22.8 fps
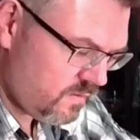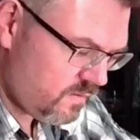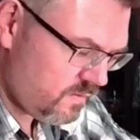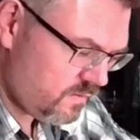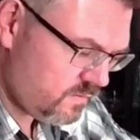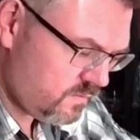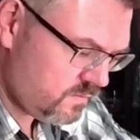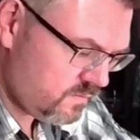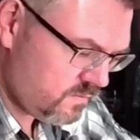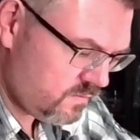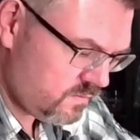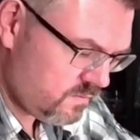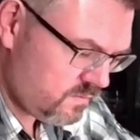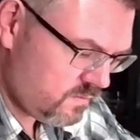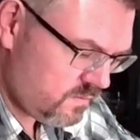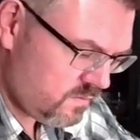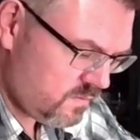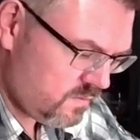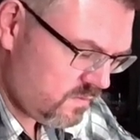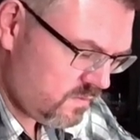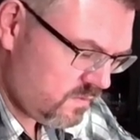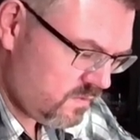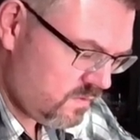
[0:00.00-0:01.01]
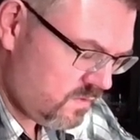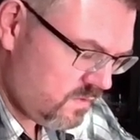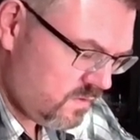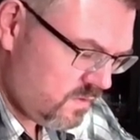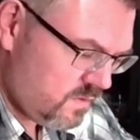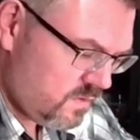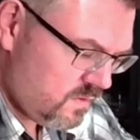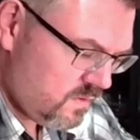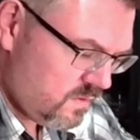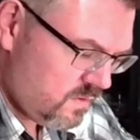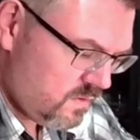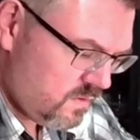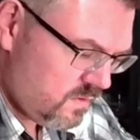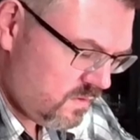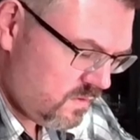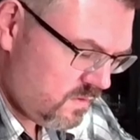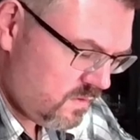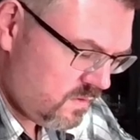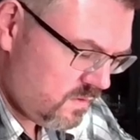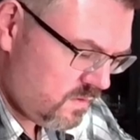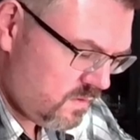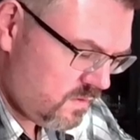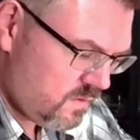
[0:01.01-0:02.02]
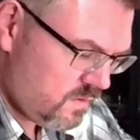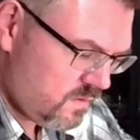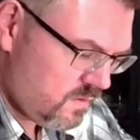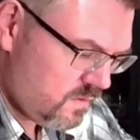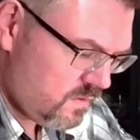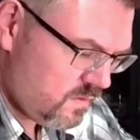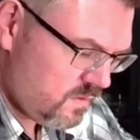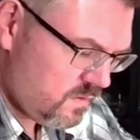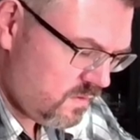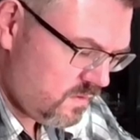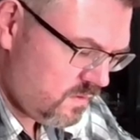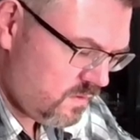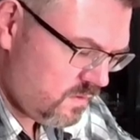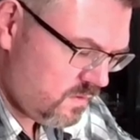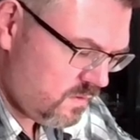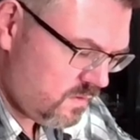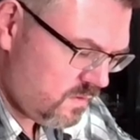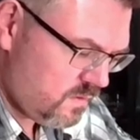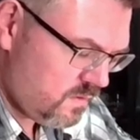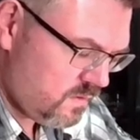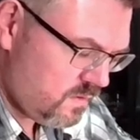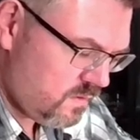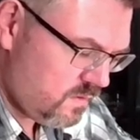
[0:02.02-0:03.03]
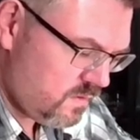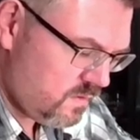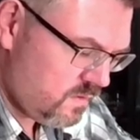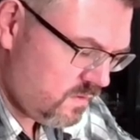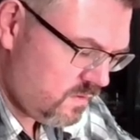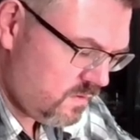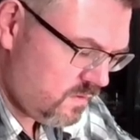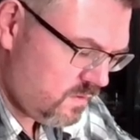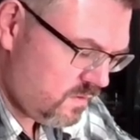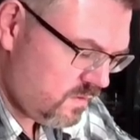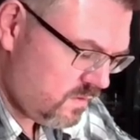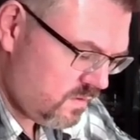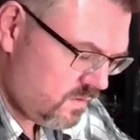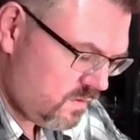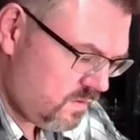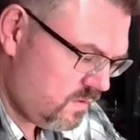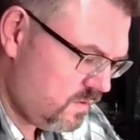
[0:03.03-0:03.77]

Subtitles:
Nothing is said.